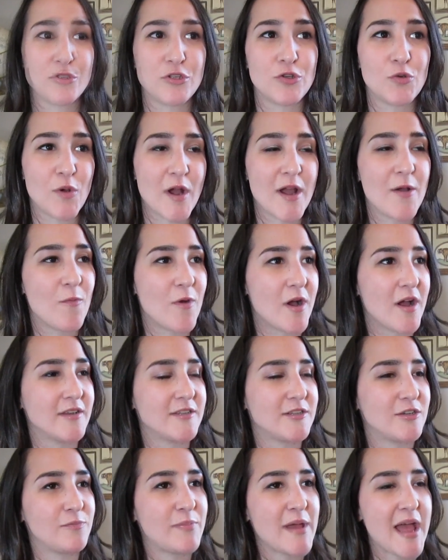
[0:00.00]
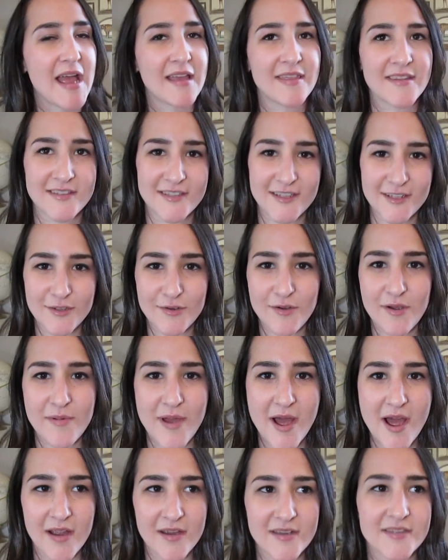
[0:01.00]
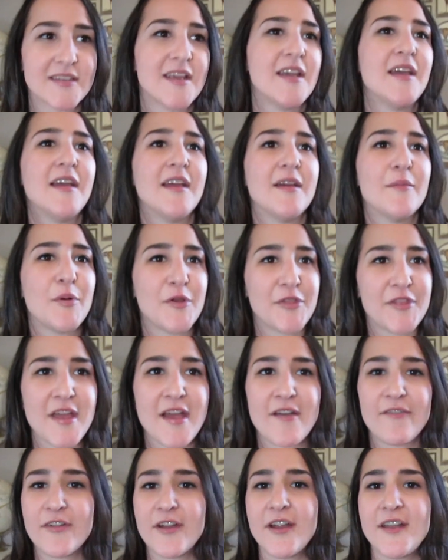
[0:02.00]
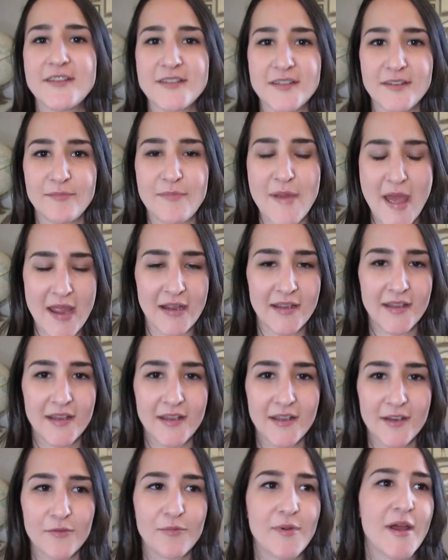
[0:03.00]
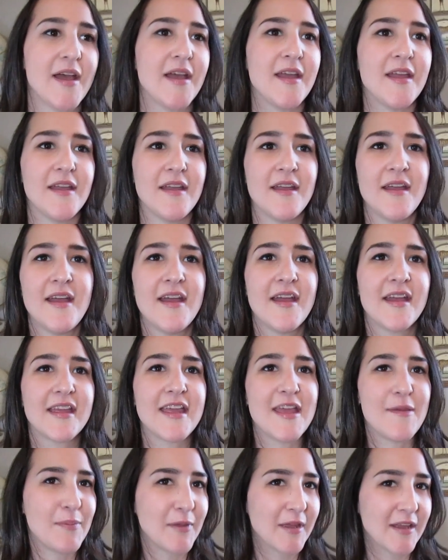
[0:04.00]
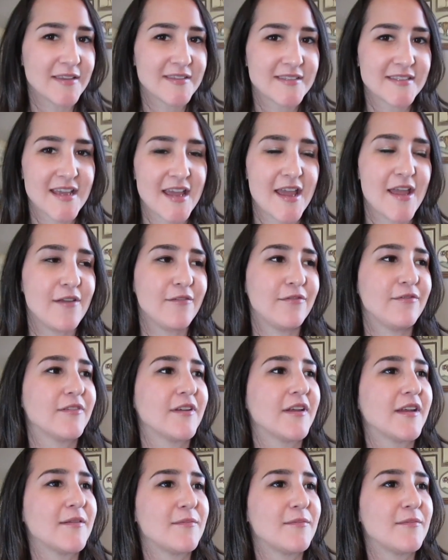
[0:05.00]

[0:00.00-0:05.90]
Do I want to pack this into a box, put the effort into packing it away, keeping it safe,